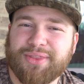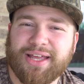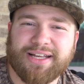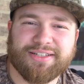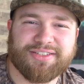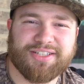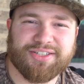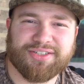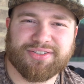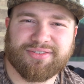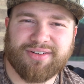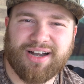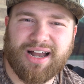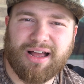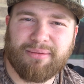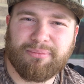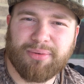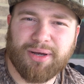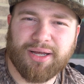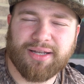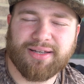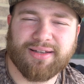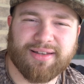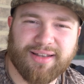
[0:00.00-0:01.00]
that subscribe
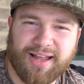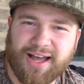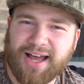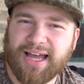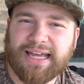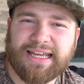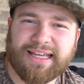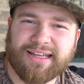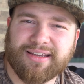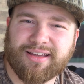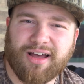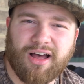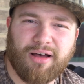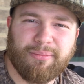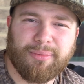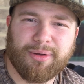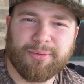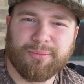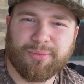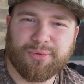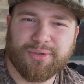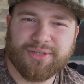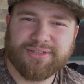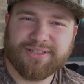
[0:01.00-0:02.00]
button, like, and
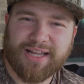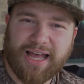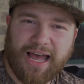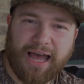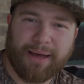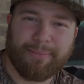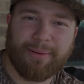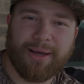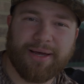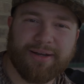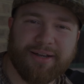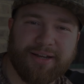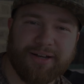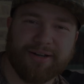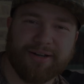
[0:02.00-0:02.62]
comment, boys. I'm out of